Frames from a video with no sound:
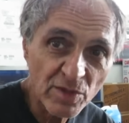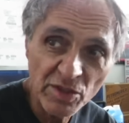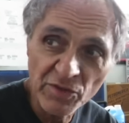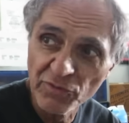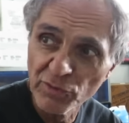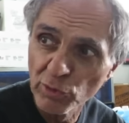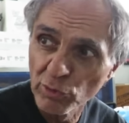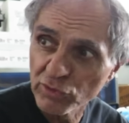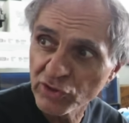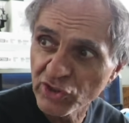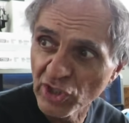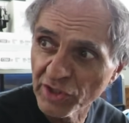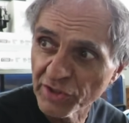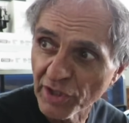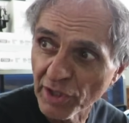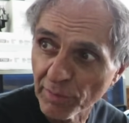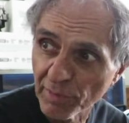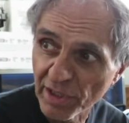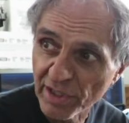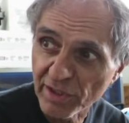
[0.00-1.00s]
Even though
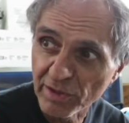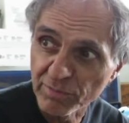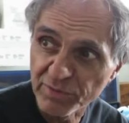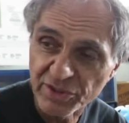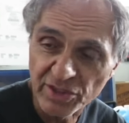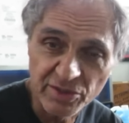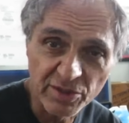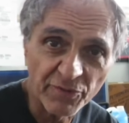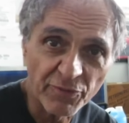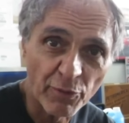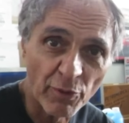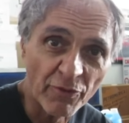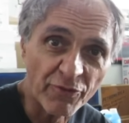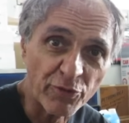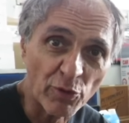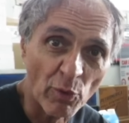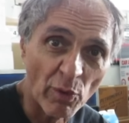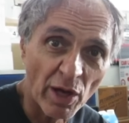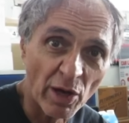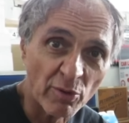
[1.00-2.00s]
Sunday, I might come Sunday for a
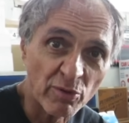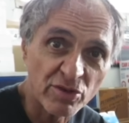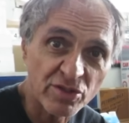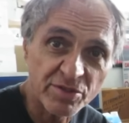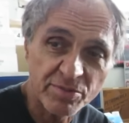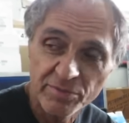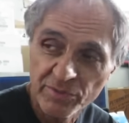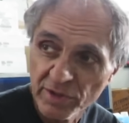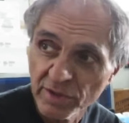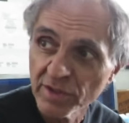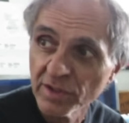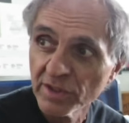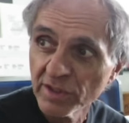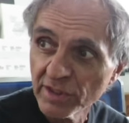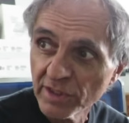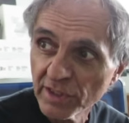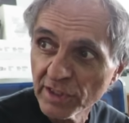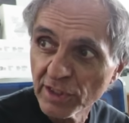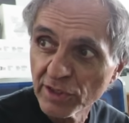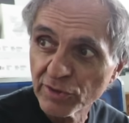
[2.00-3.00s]
few hours
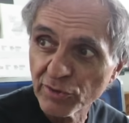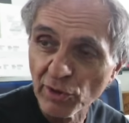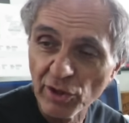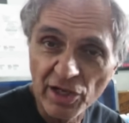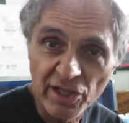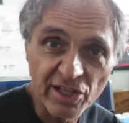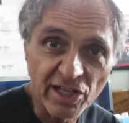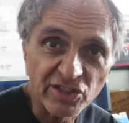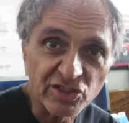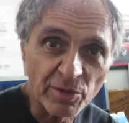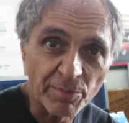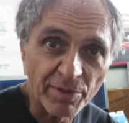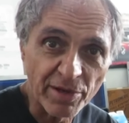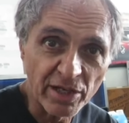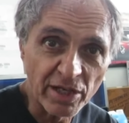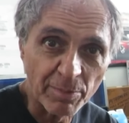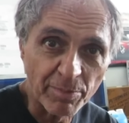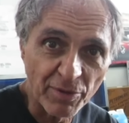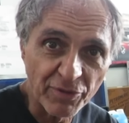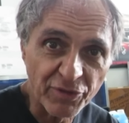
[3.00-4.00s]
to catch up on
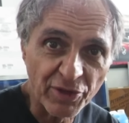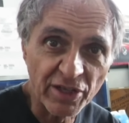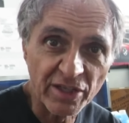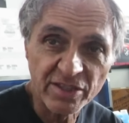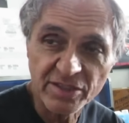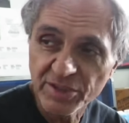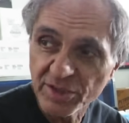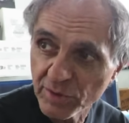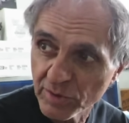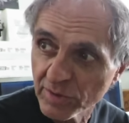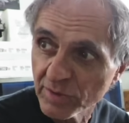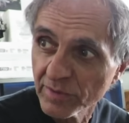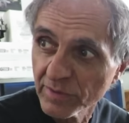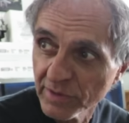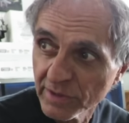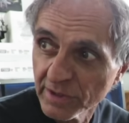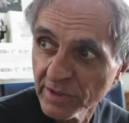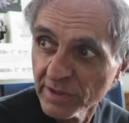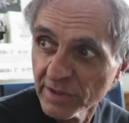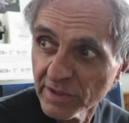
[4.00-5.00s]
a couple things.
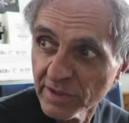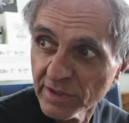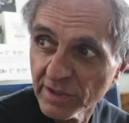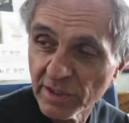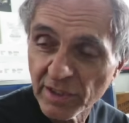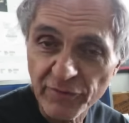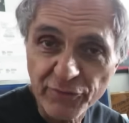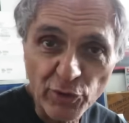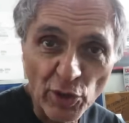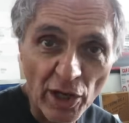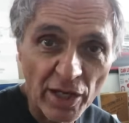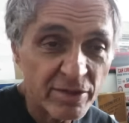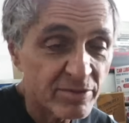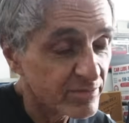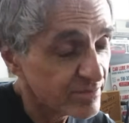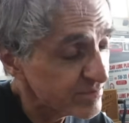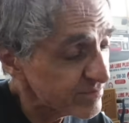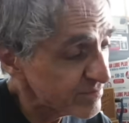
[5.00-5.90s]
If not,